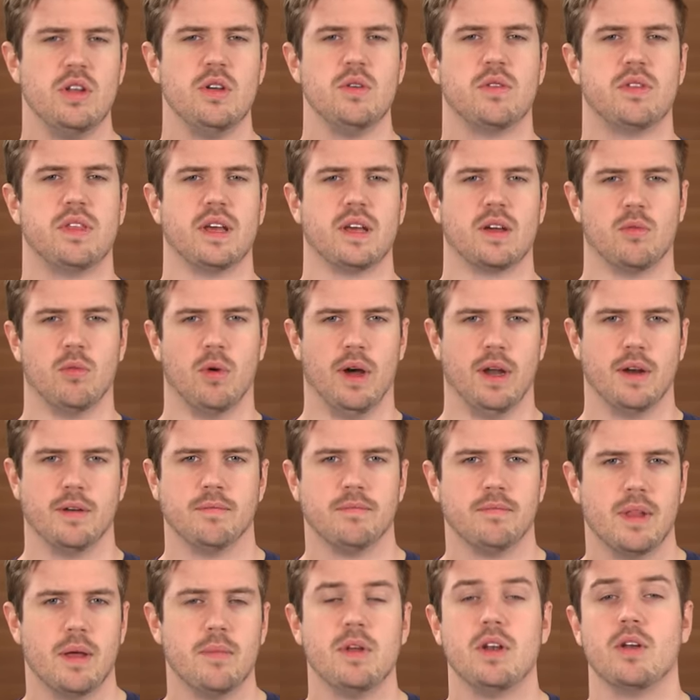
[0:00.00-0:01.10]
do you think won?
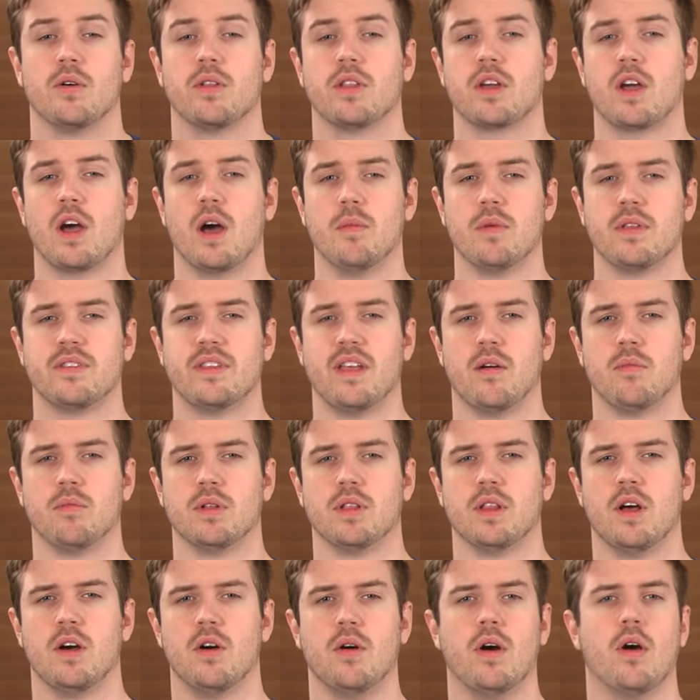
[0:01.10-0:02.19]
Let me know in the comments down
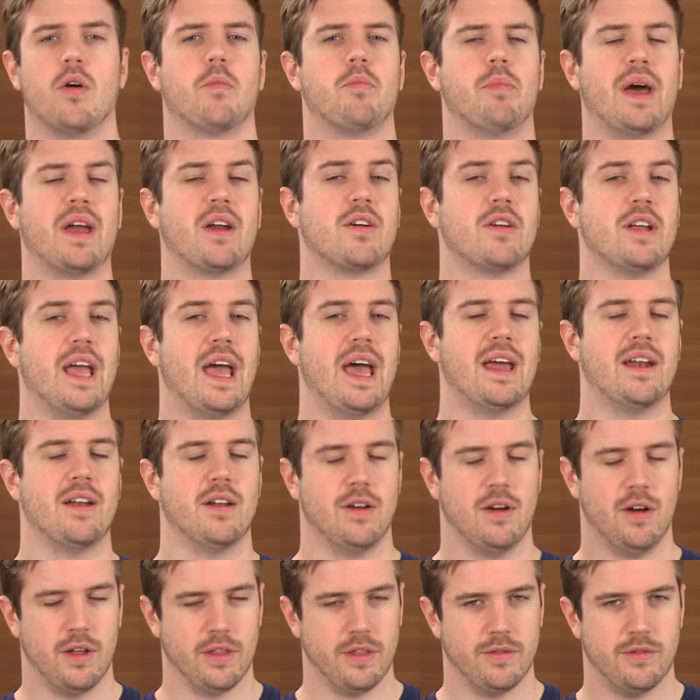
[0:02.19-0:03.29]
below, or better yet,
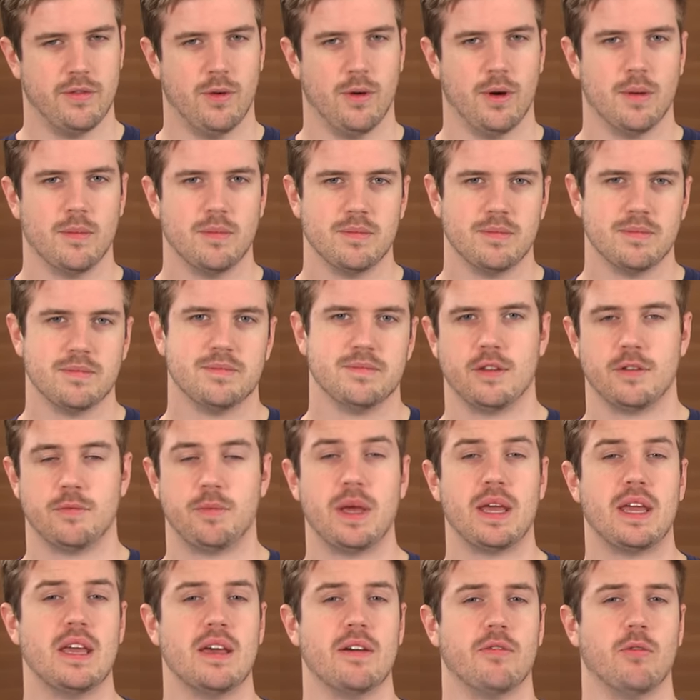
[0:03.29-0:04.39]
on the forum.
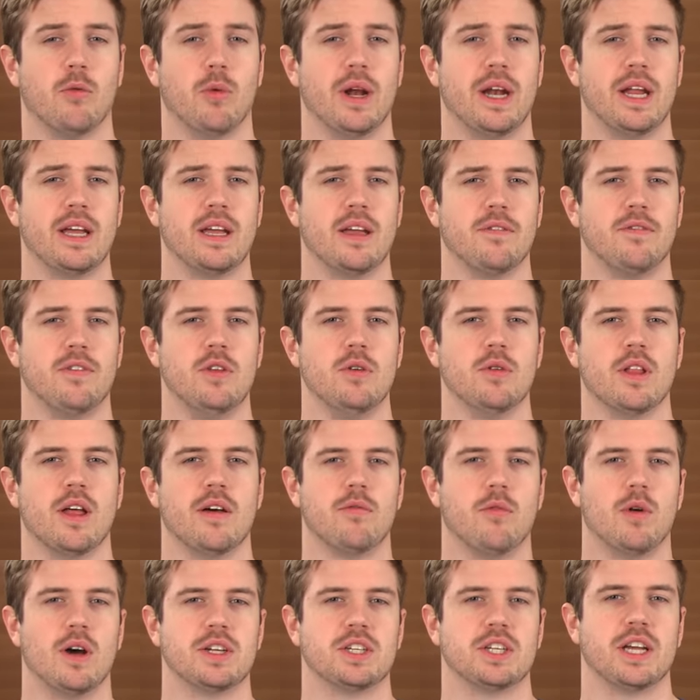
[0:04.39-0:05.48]
Speaking of winning, if you
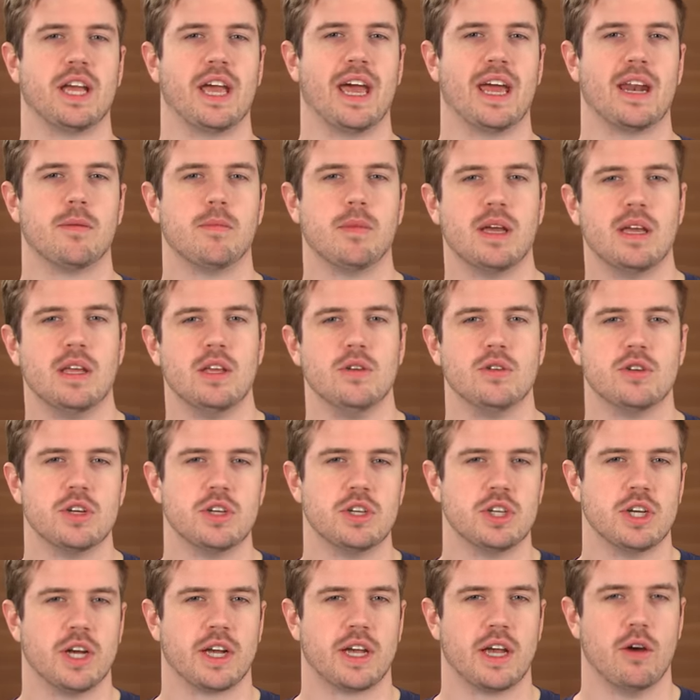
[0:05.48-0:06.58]
love watching anime, you should
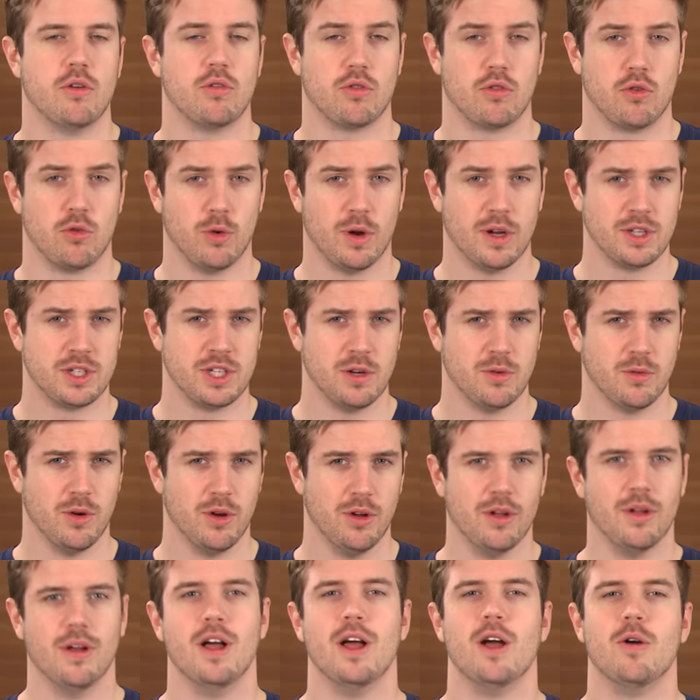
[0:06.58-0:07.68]
check out
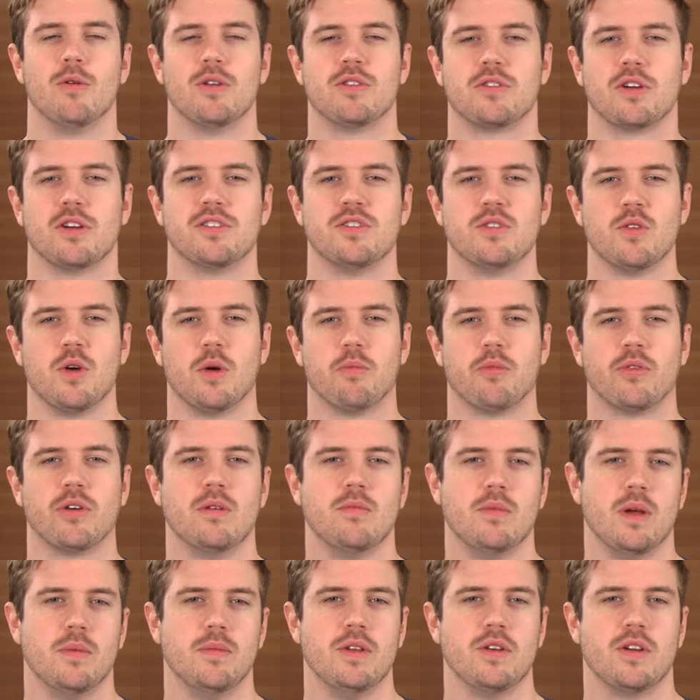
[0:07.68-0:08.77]
Crunchyroll. With Crunchyroll
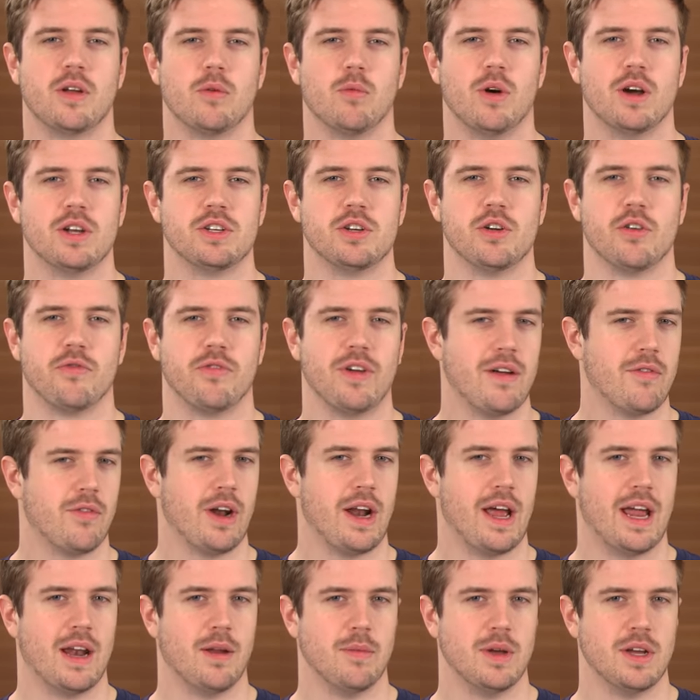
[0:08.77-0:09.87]
Premium, you can watch your
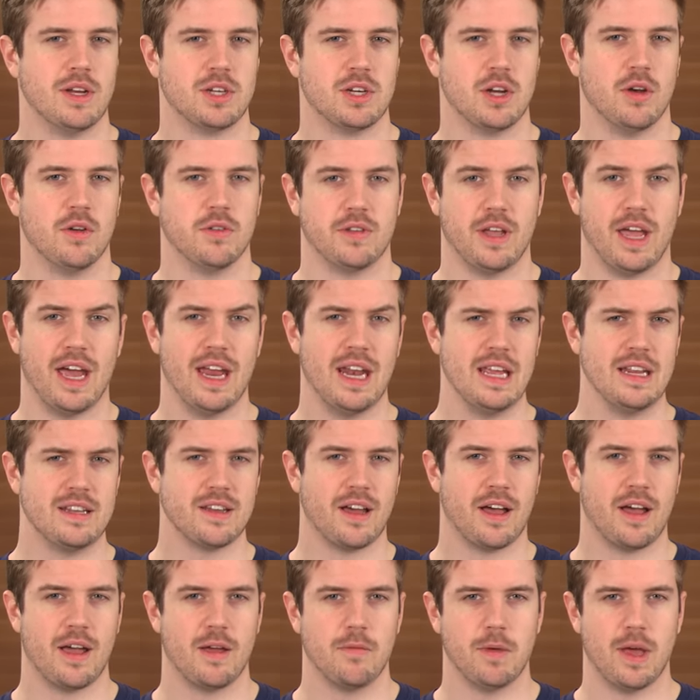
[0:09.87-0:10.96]
favorite anime shows
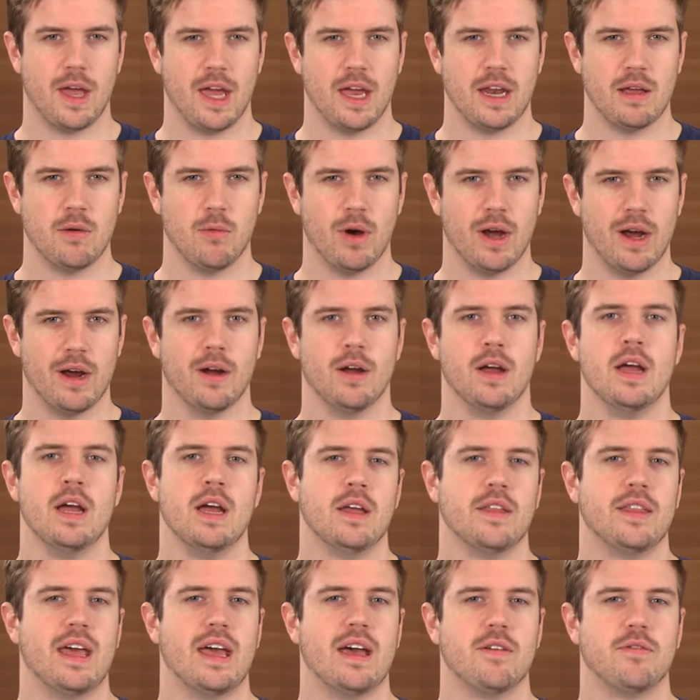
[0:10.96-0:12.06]
anytime, anywhere.
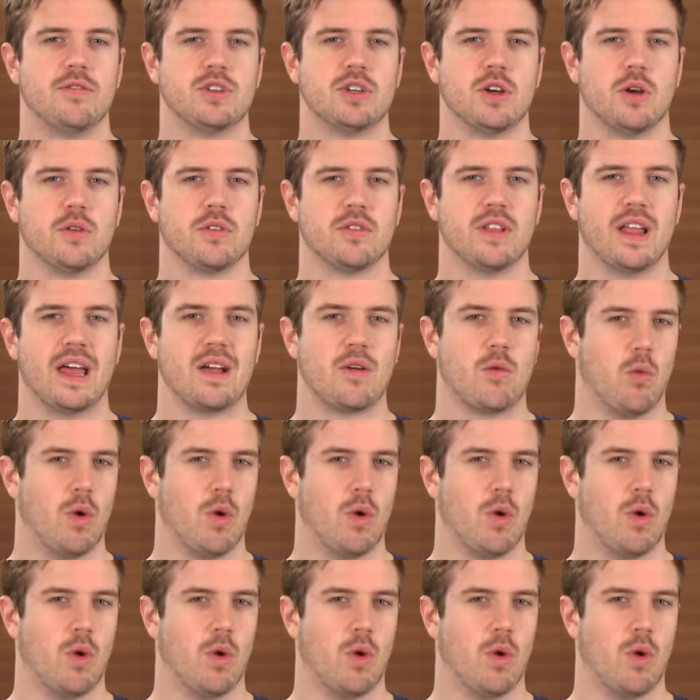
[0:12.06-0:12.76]
They have shows like